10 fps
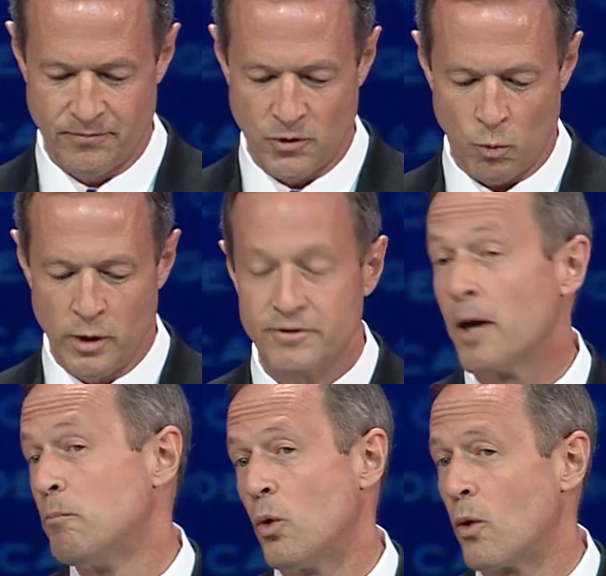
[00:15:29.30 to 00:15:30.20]
We've
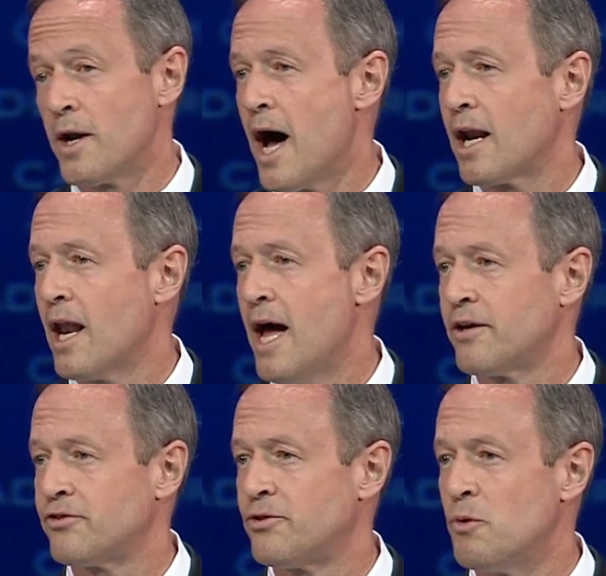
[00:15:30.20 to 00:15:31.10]
done more, not
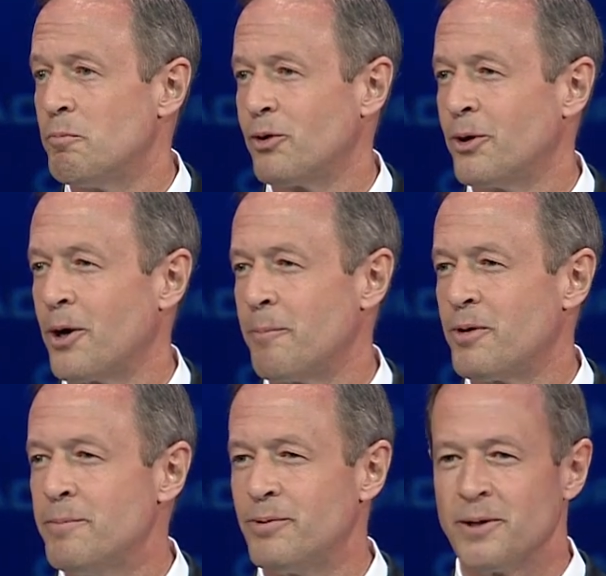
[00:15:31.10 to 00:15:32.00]
less, to employ our
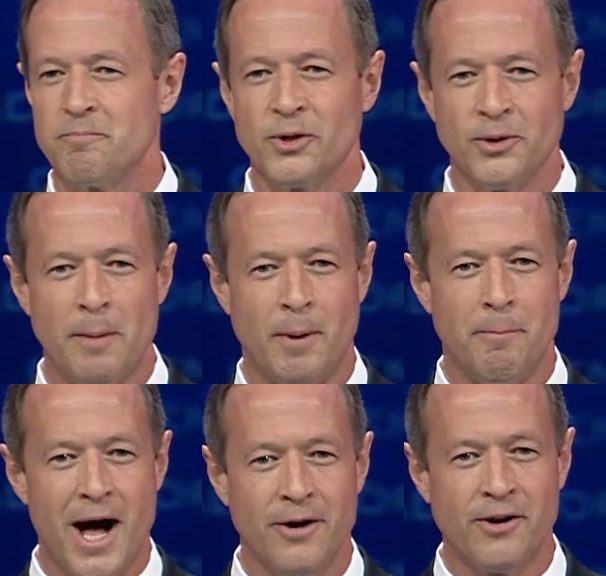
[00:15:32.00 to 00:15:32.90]
people and build up a
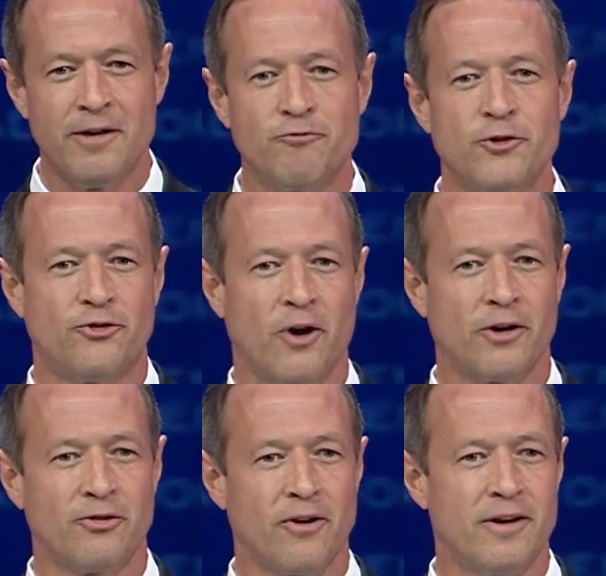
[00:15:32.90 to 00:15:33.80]
modern
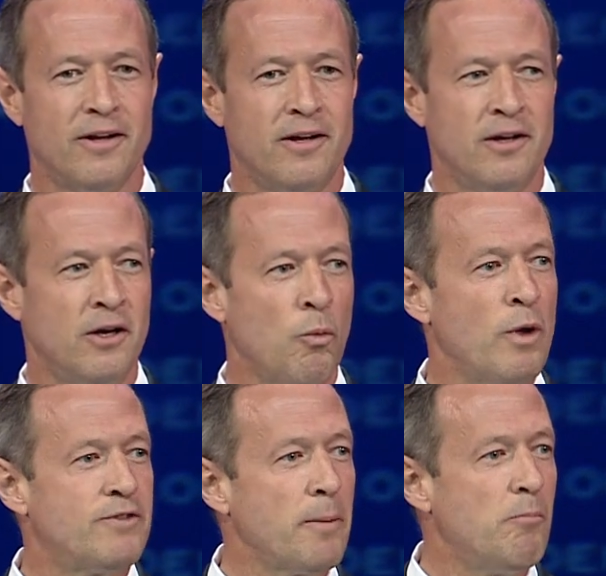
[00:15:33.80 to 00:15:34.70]
infrastructure.
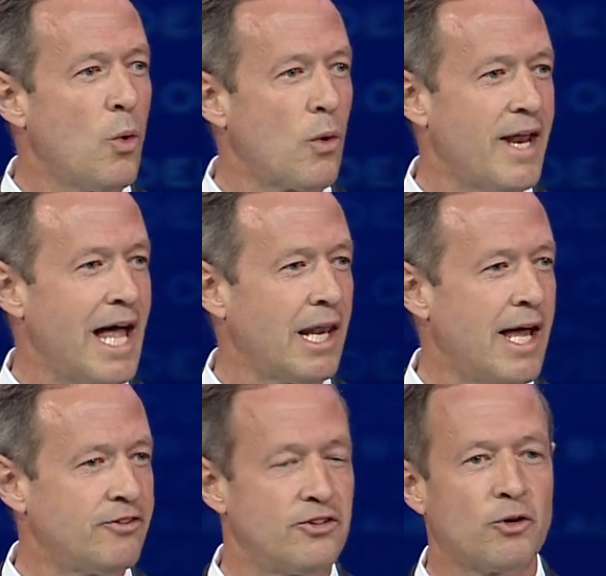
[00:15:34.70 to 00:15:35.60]
We've done more, not
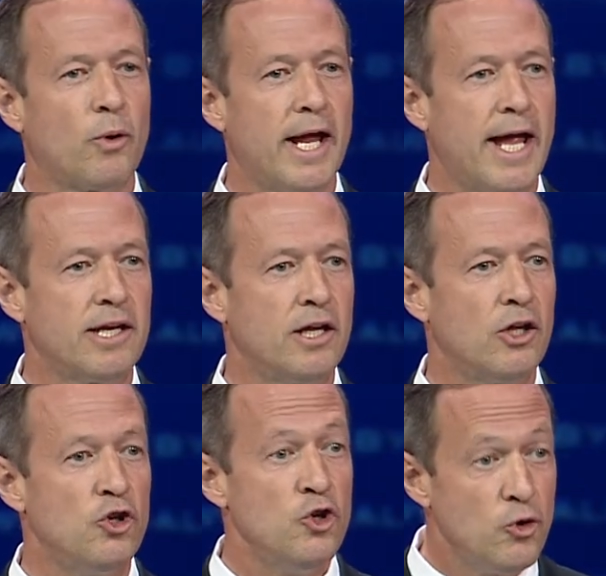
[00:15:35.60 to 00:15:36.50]
less, to create
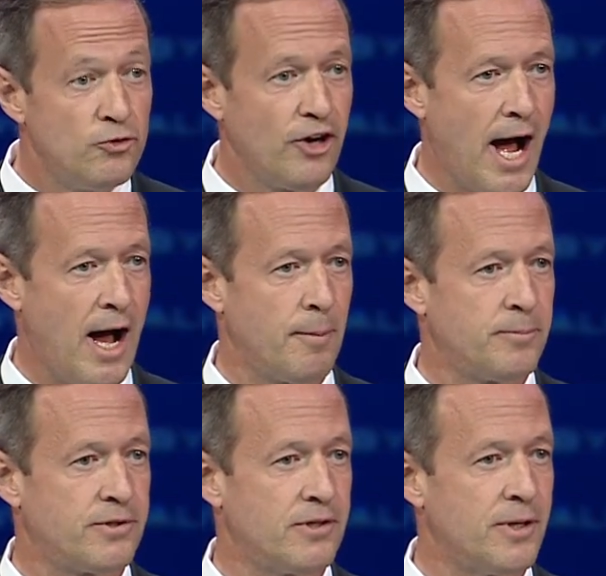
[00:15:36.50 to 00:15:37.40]
new
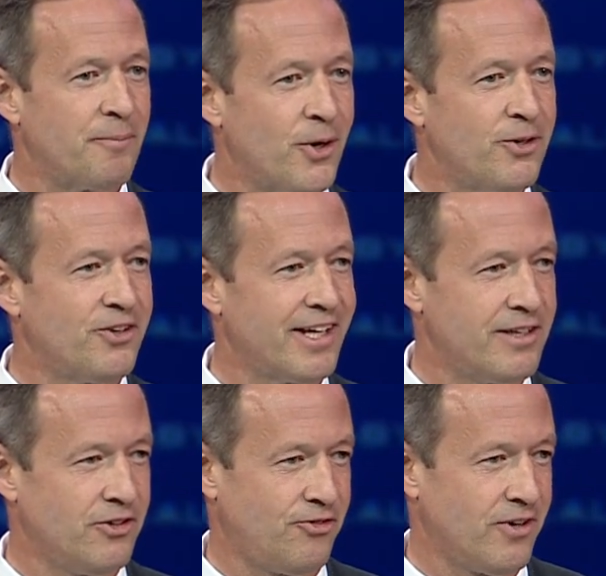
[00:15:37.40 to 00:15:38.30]
jobs in emerging
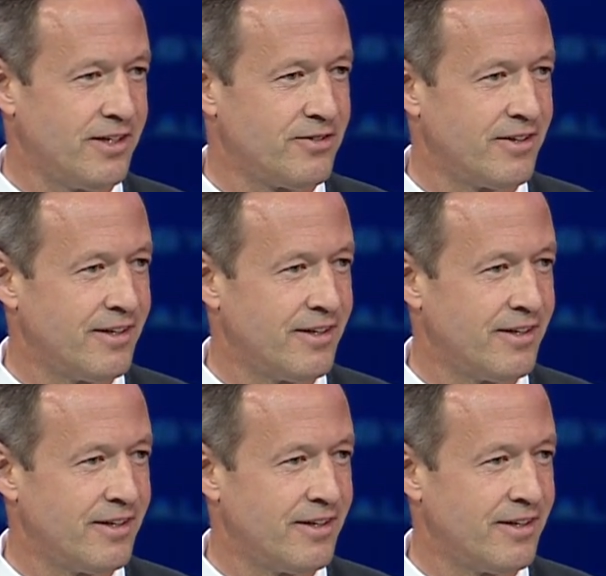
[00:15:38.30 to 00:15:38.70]
industries.